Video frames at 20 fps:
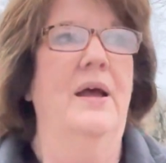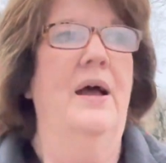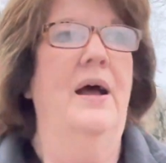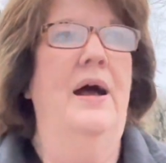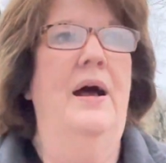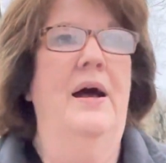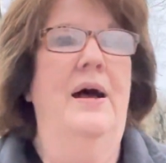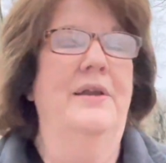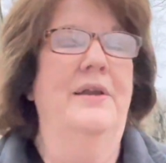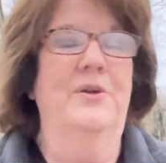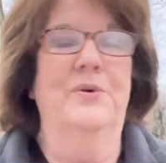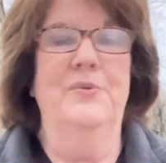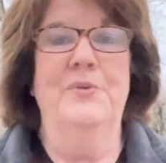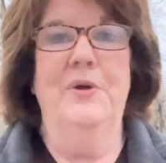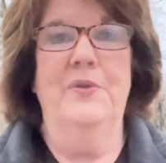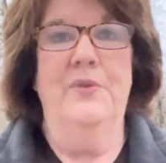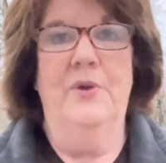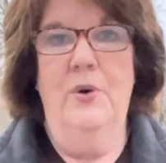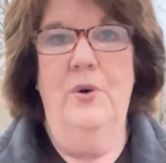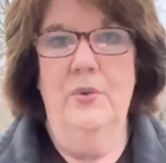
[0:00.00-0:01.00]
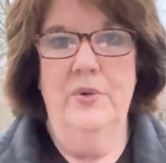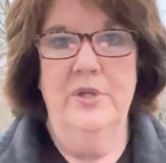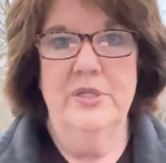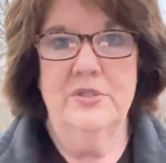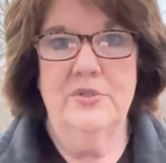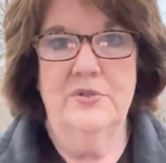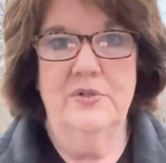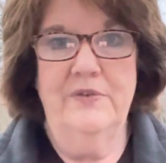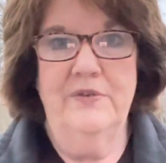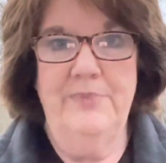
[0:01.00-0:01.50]
Uh, I don't know the whole
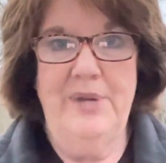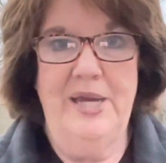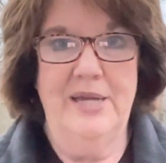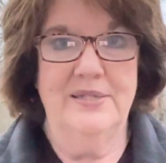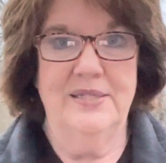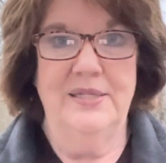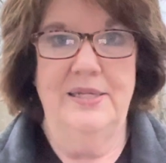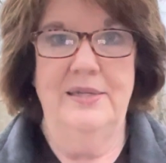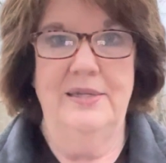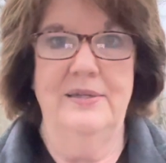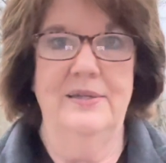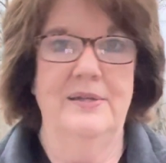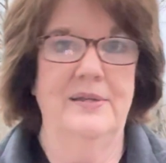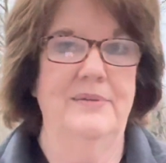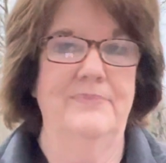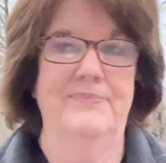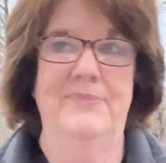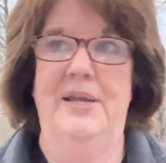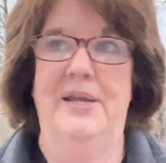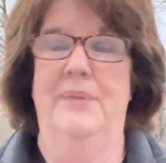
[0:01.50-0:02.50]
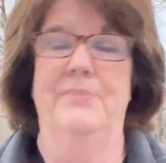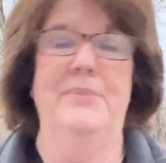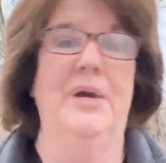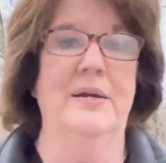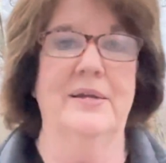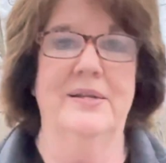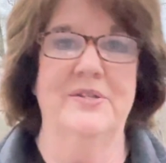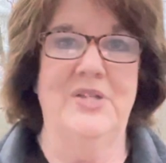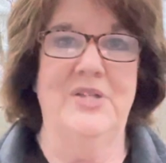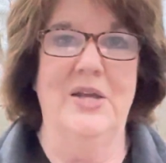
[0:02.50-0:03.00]
history of Back to Eden, and I'm
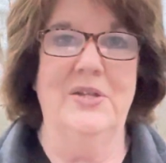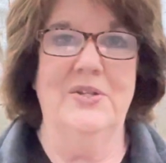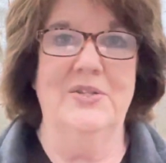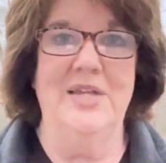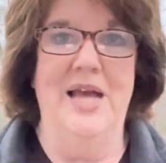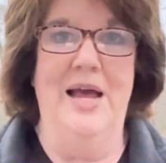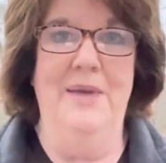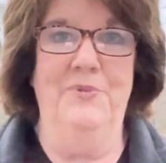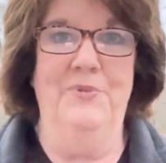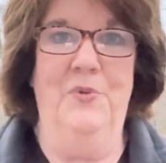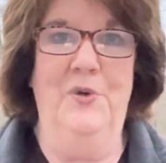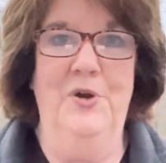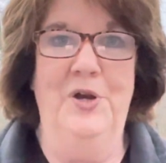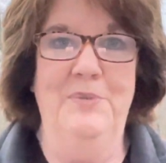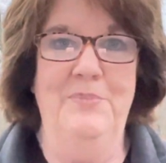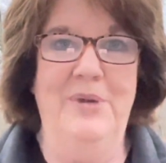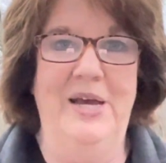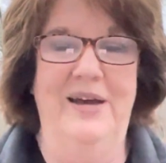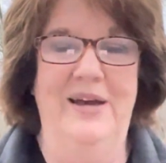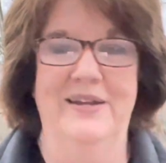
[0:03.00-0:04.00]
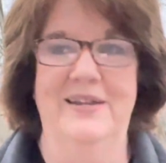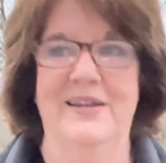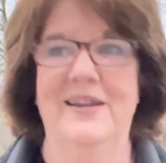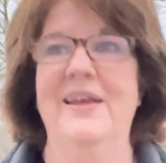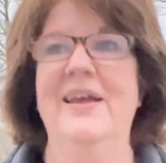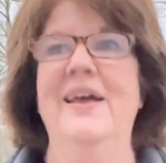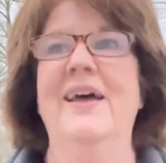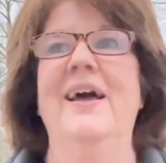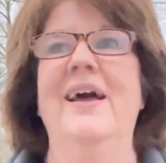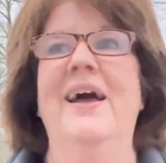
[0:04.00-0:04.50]
not going to take the time to worry about it.
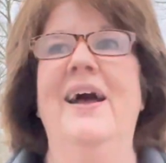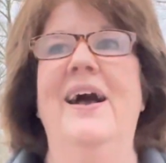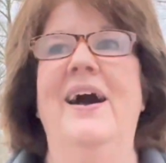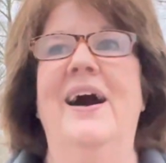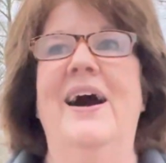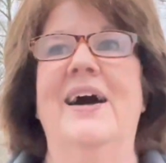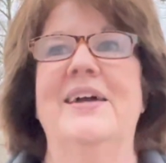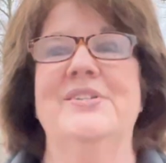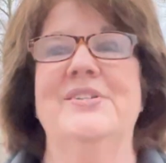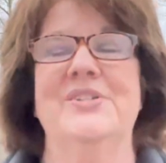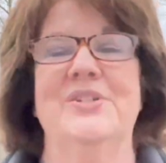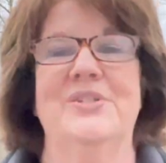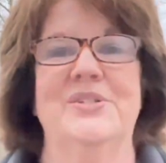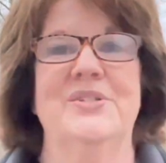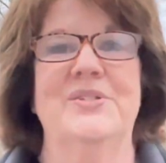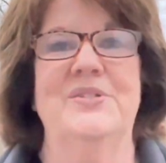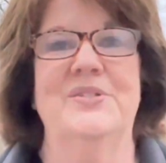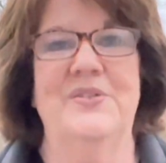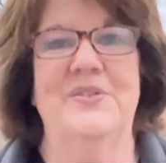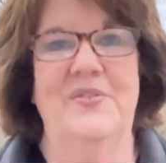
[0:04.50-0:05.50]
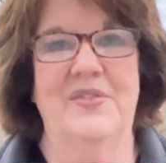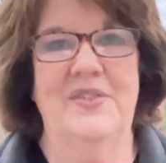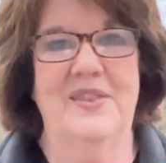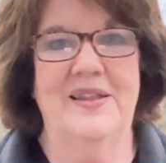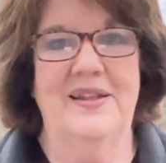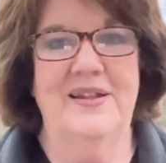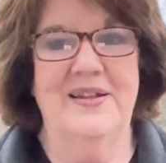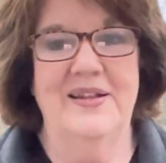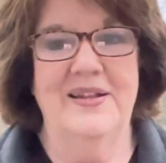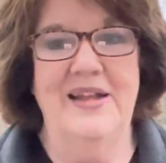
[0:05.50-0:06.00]
I just,
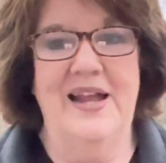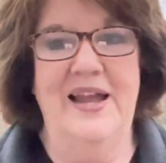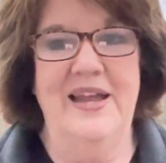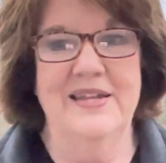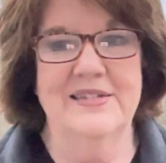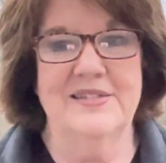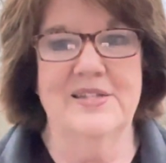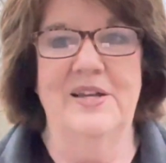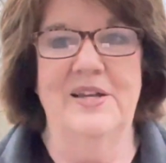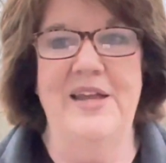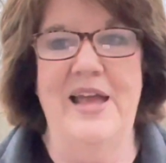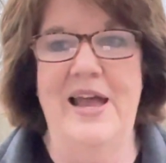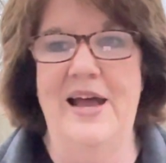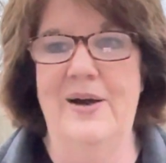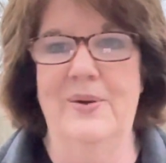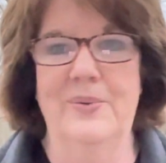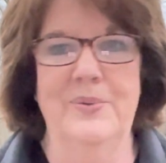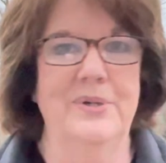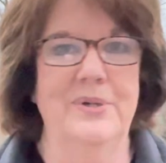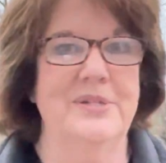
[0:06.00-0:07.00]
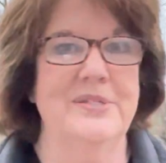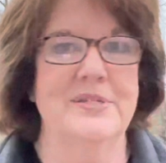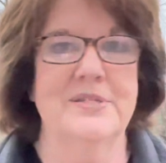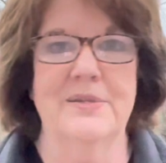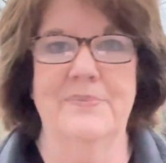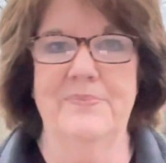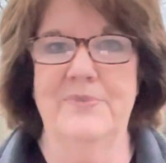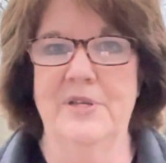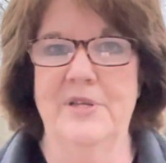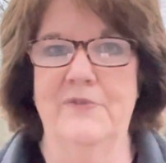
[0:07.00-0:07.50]
it's an hour and
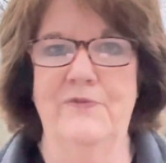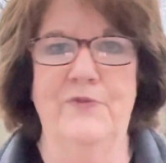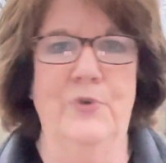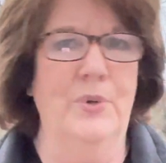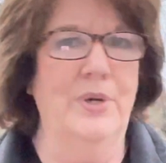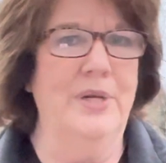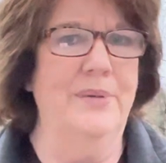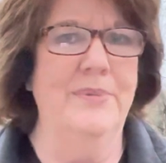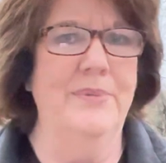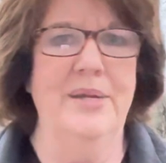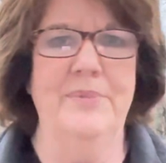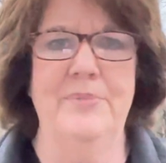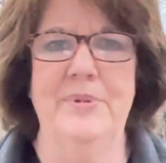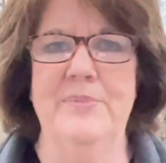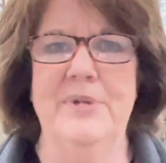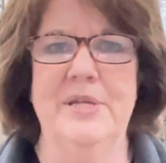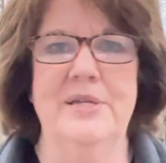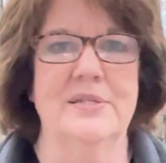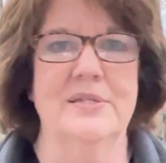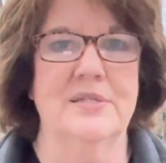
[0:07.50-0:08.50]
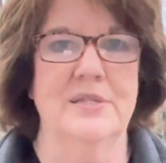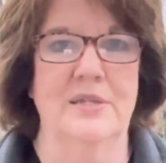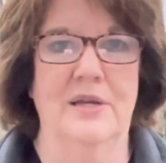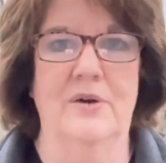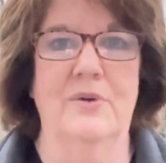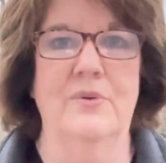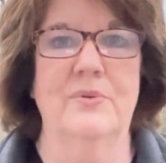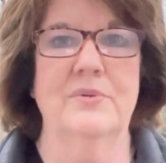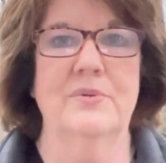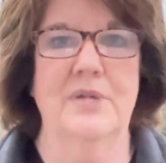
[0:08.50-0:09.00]
something, 40 maybe minutes
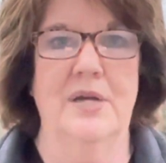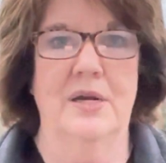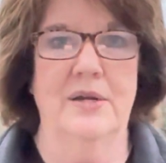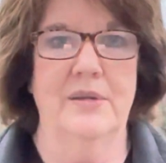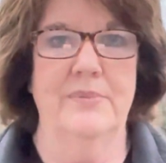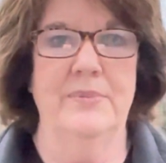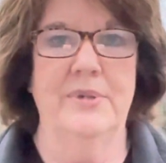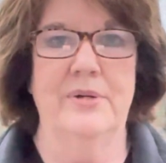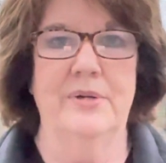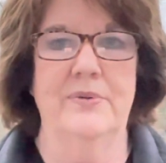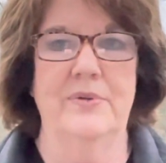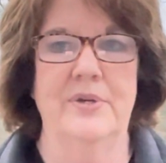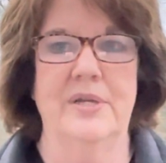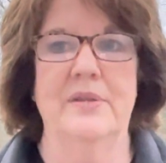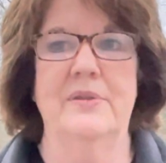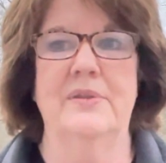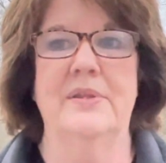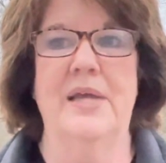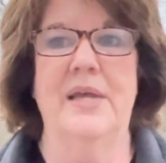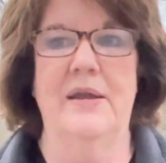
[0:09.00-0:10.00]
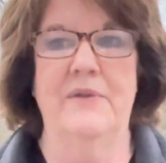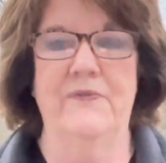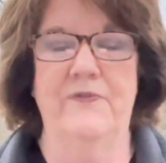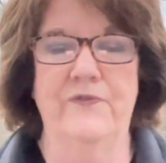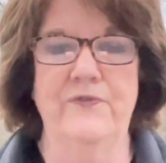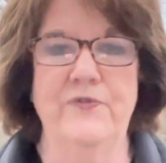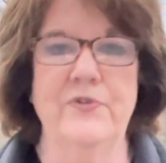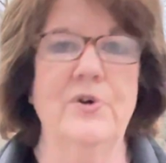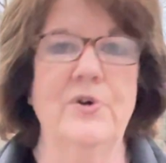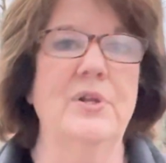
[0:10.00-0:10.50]
long documentary that
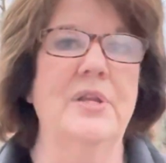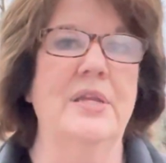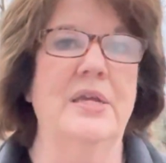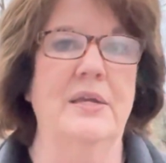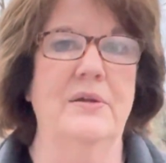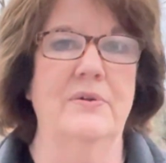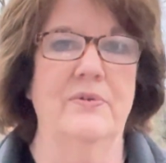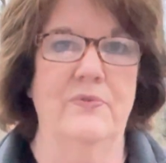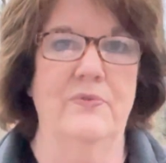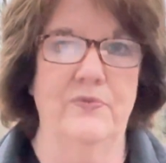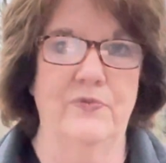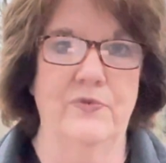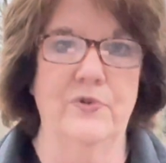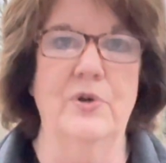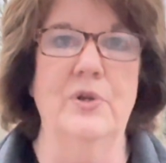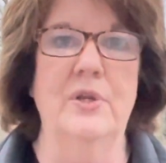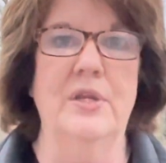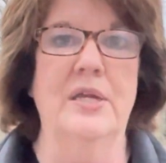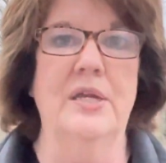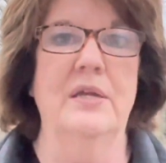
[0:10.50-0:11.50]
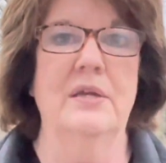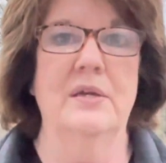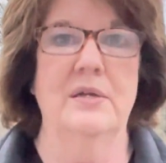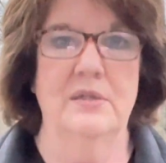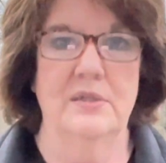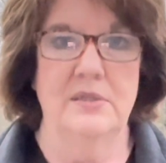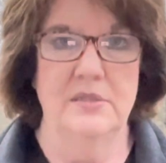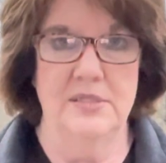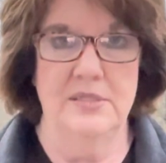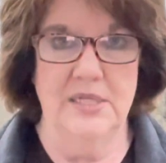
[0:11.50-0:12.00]
fully, fully
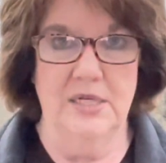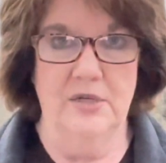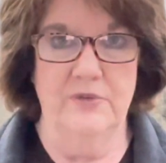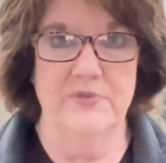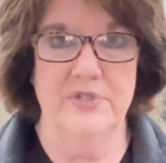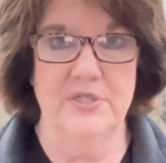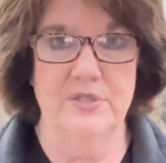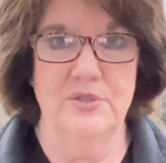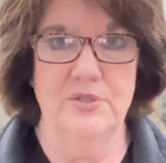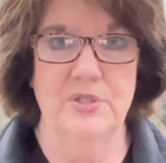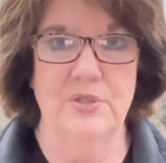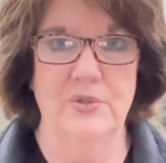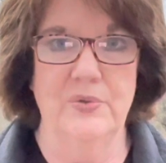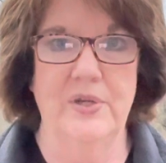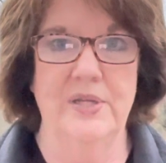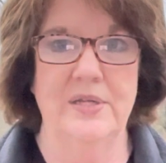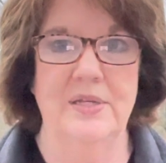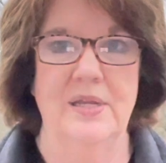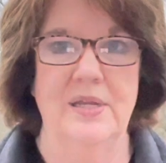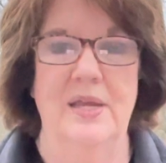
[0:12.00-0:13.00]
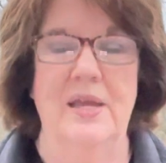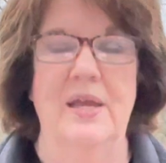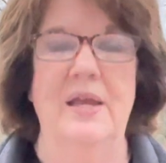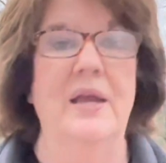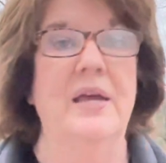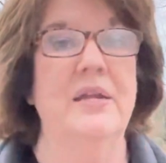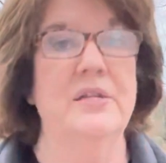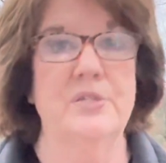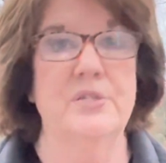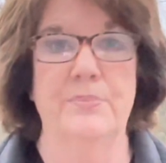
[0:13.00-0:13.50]
delves into it.
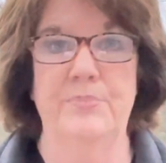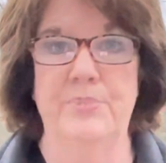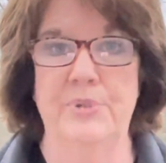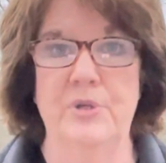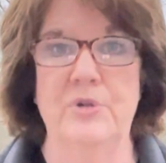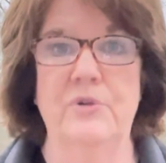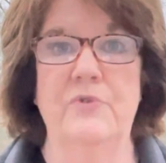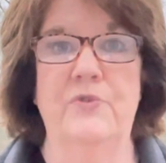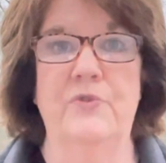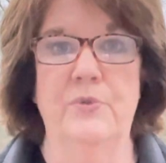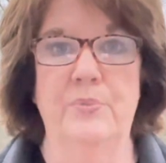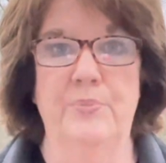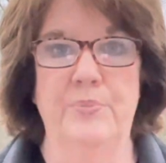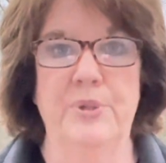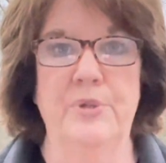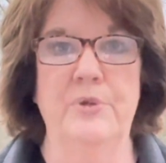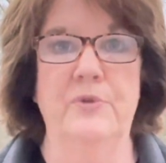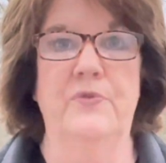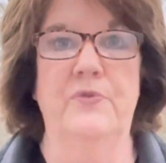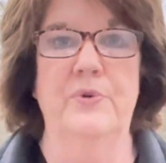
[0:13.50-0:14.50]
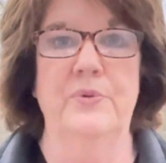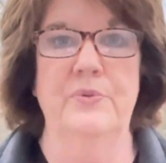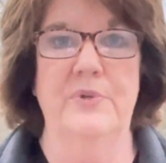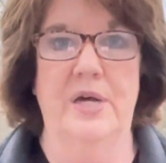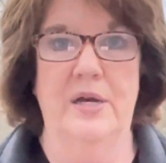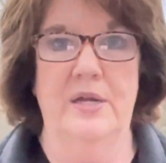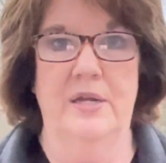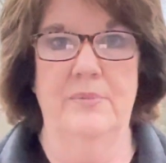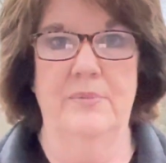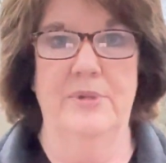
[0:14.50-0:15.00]
And it's a beautiful, beautiful
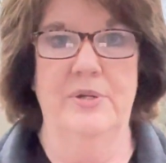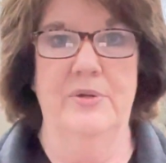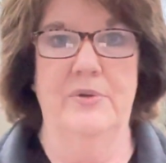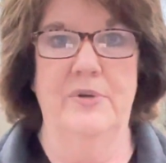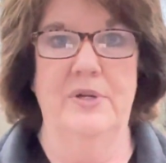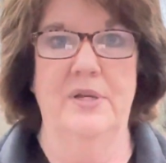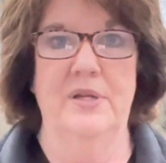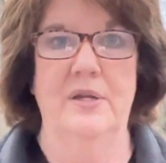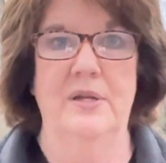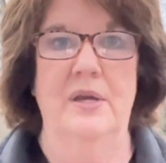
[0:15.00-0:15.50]
documentary.